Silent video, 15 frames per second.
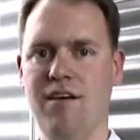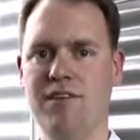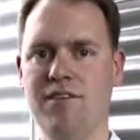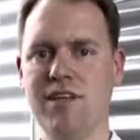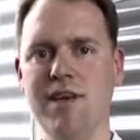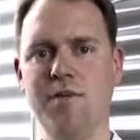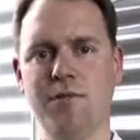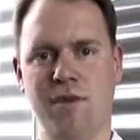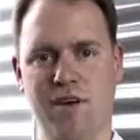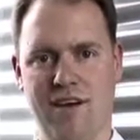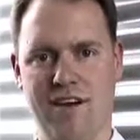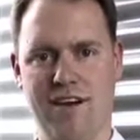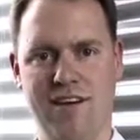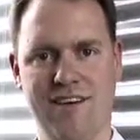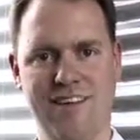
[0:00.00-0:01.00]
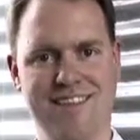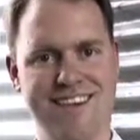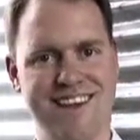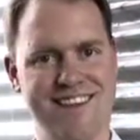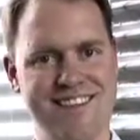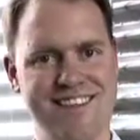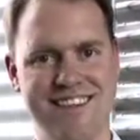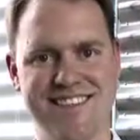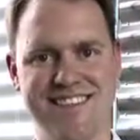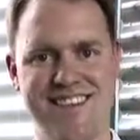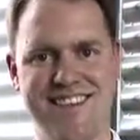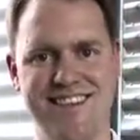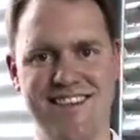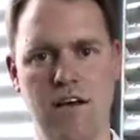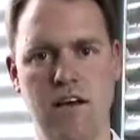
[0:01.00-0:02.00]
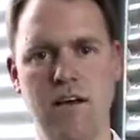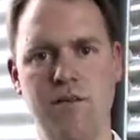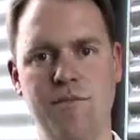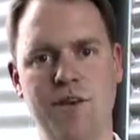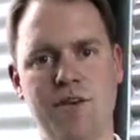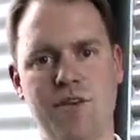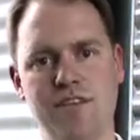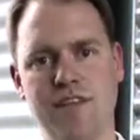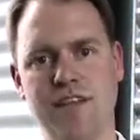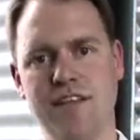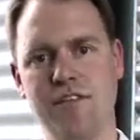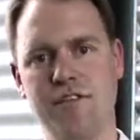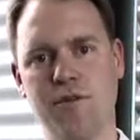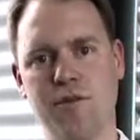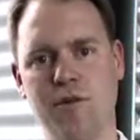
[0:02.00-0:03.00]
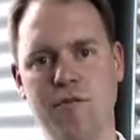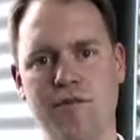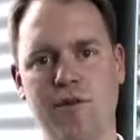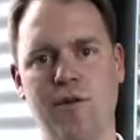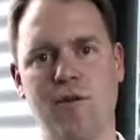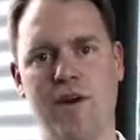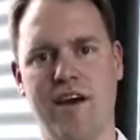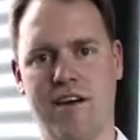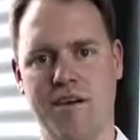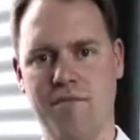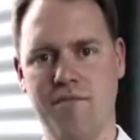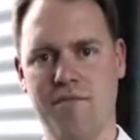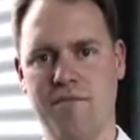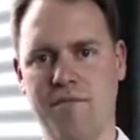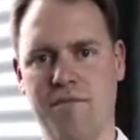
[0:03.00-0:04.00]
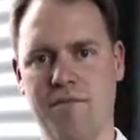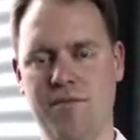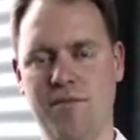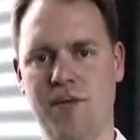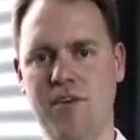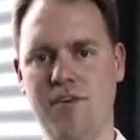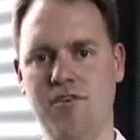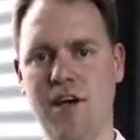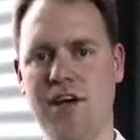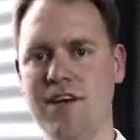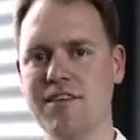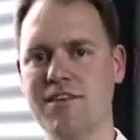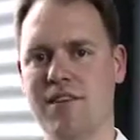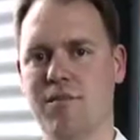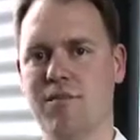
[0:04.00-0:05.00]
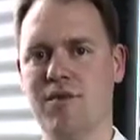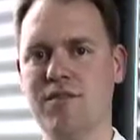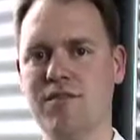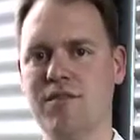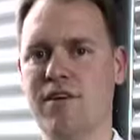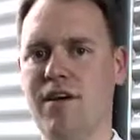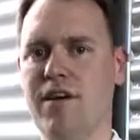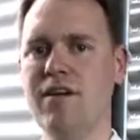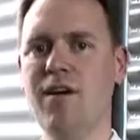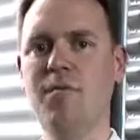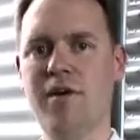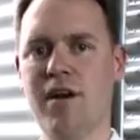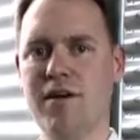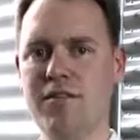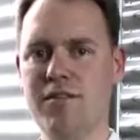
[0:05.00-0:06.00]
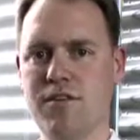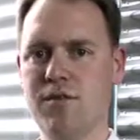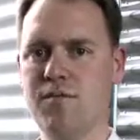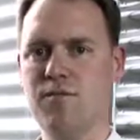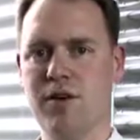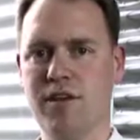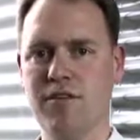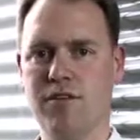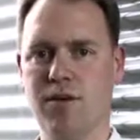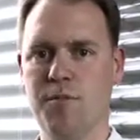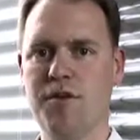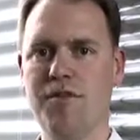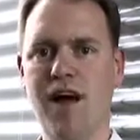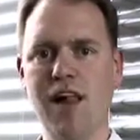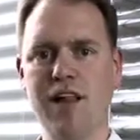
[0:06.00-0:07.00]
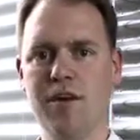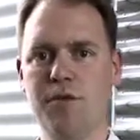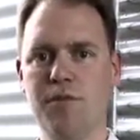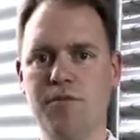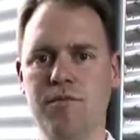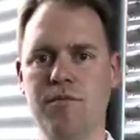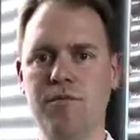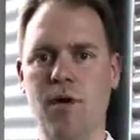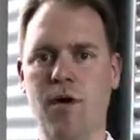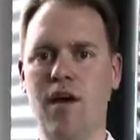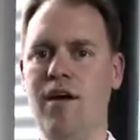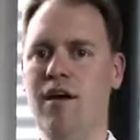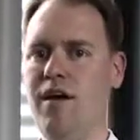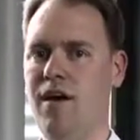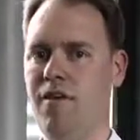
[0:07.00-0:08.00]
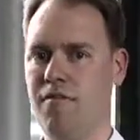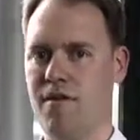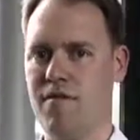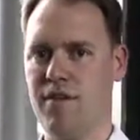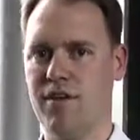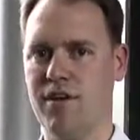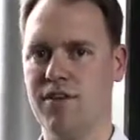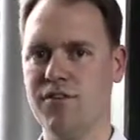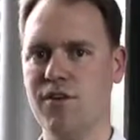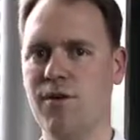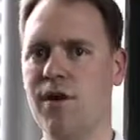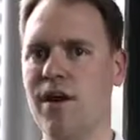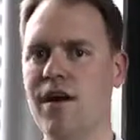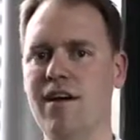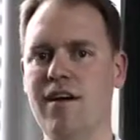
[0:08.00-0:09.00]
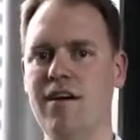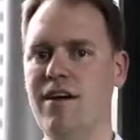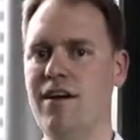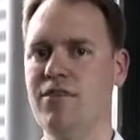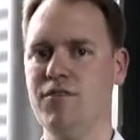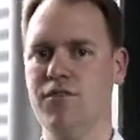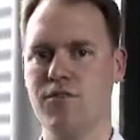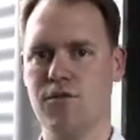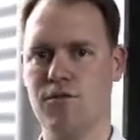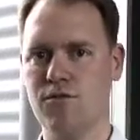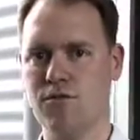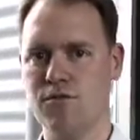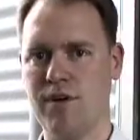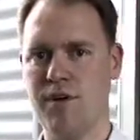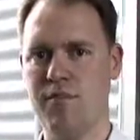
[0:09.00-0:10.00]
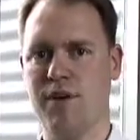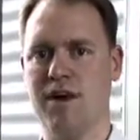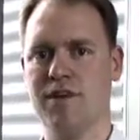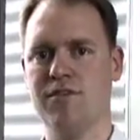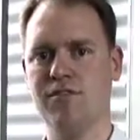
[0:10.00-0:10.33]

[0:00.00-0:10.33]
Sleepwalking is kinda sexy, because it lets the peripheral wake up, check its input, and compare it to some predetermined value. If everything is okay, it just goes straight back